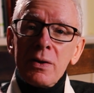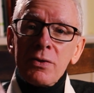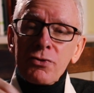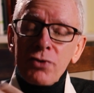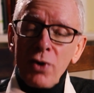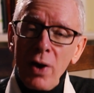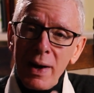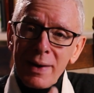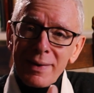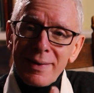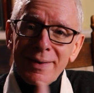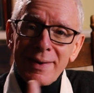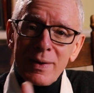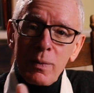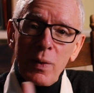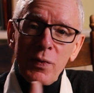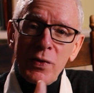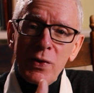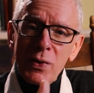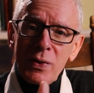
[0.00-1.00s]
try and see
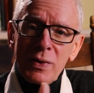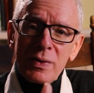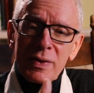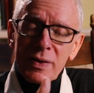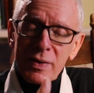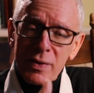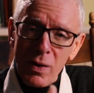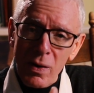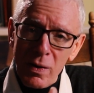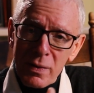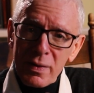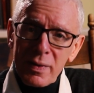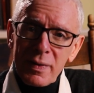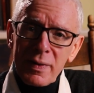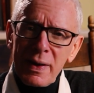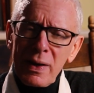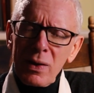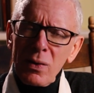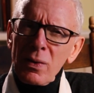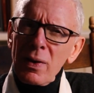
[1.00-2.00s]
whether you can start to
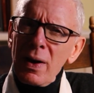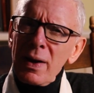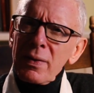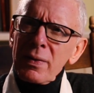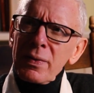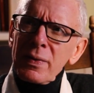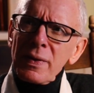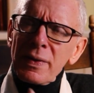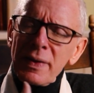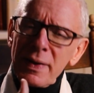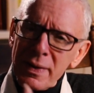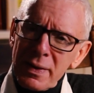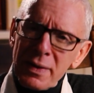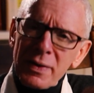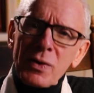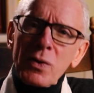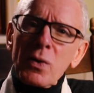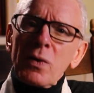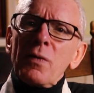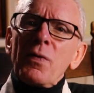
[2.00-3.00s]
see, look, this is
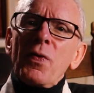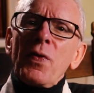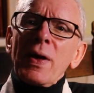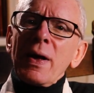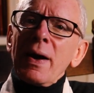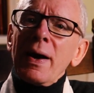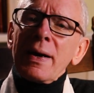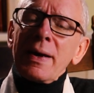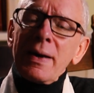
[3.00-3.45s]
the sort of thing I